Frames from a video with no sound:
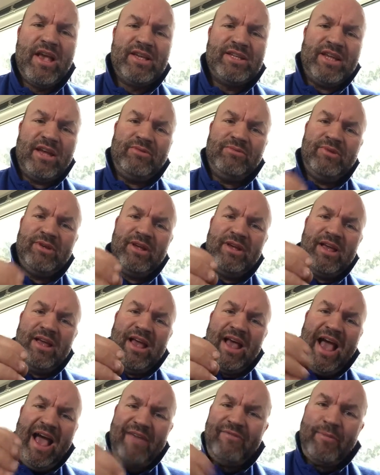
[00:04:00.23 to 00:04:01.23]
So
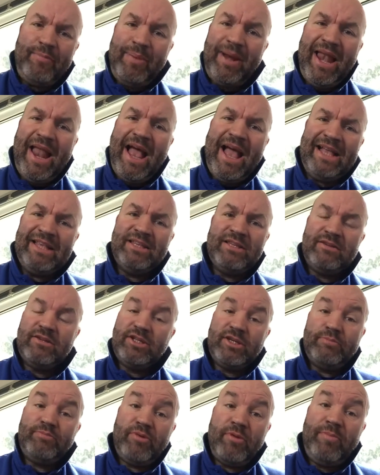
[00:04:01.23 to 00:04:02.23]
have a plan
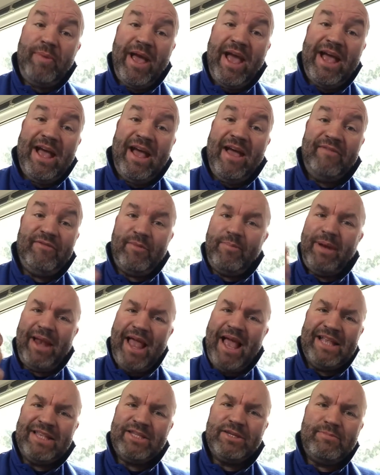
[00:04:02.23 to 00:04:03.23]
to prepare. Have a
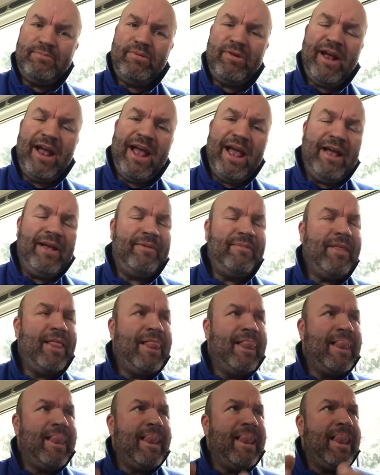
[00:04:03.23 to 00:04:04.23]
plan to prepare.
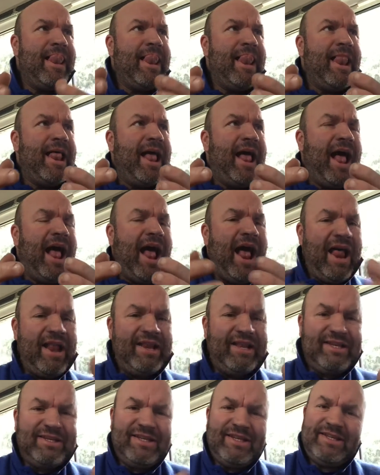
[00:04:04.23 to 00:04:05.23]

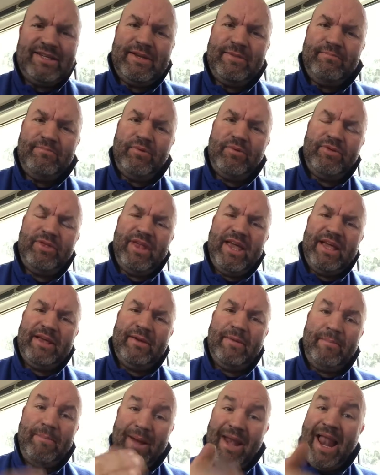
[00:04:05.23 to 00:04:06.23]
It's a simple
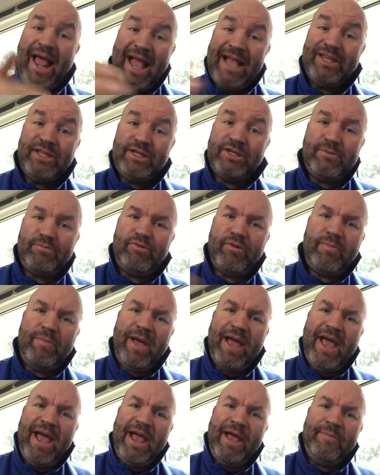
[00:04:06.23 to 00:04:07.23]
thing. Plan to
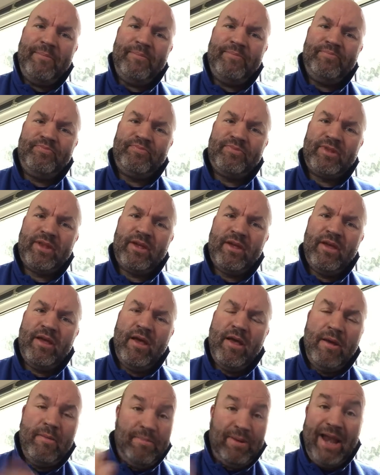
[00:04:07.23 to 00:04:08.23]
prepare.
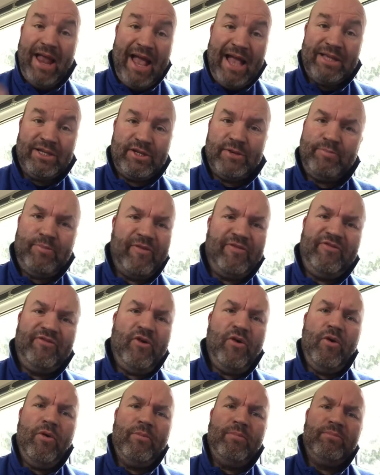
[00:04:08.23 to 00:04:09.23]
Plan to
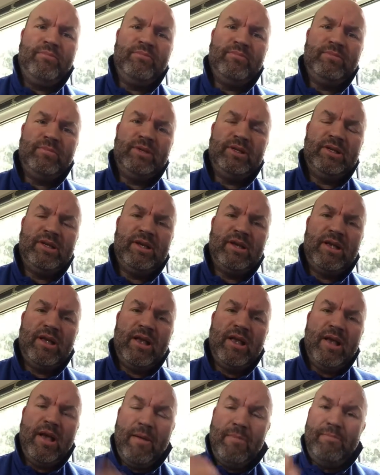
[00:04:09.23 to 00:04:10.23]
perform.
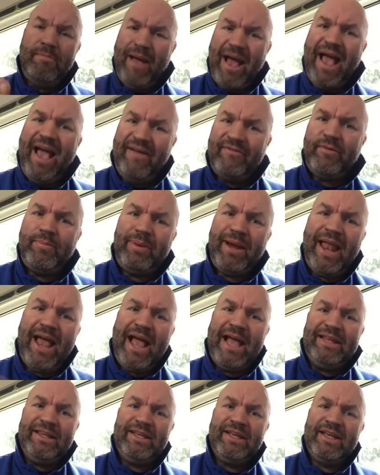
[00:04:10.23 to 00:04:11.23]
But have a
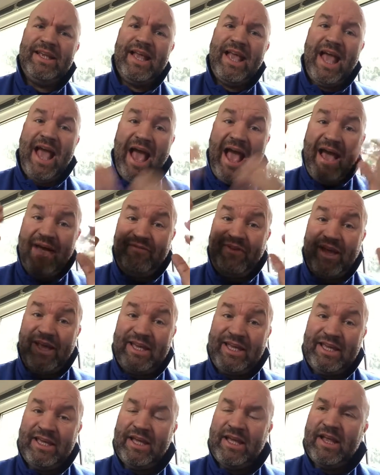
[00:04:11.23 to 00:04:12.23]
plan. Have
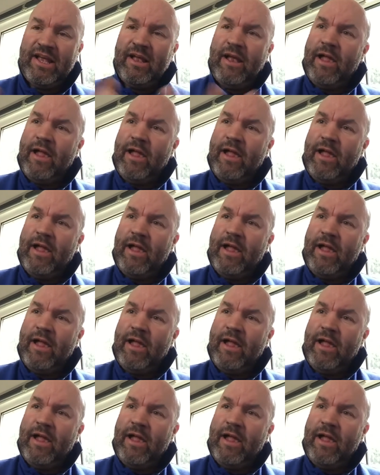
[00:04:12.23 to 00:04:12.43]
a